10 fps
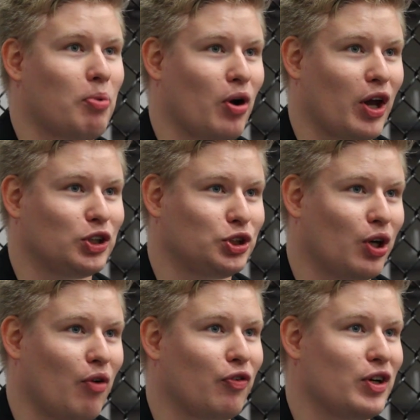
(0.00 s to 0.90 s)
to put on a
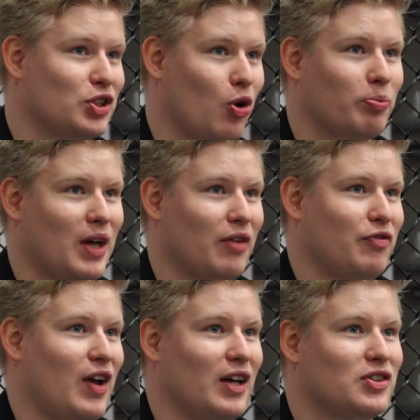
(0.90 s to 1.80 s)
show for his hometown
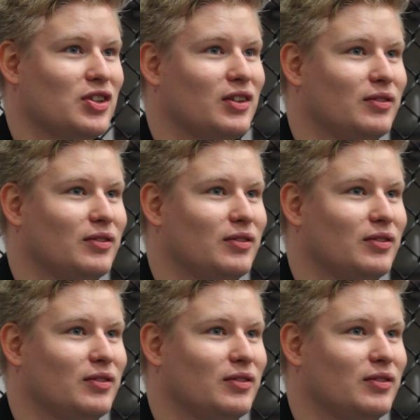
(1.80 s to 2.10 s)
fans.